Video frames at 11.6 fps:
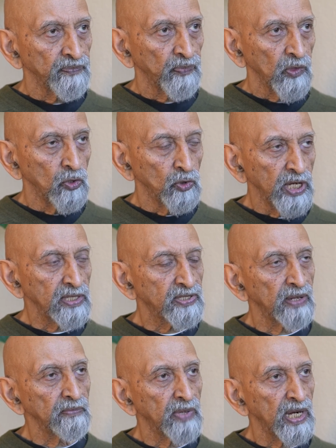You take
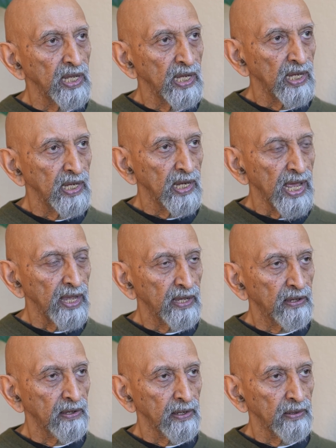somebody
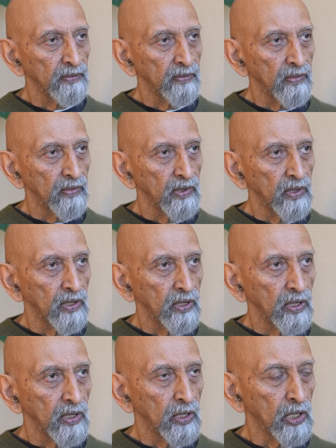like
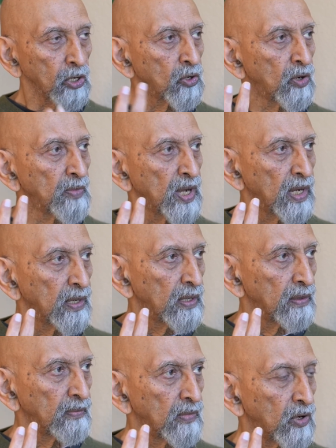glaucoma
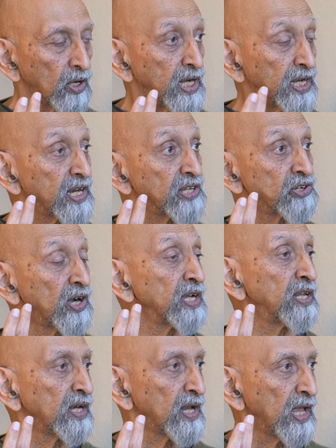or detached
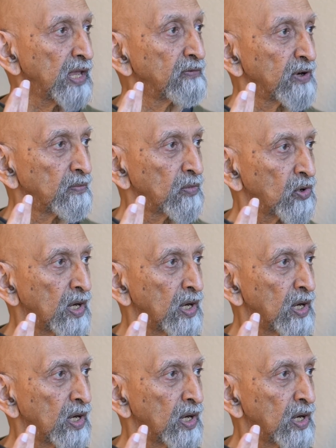retina, even more,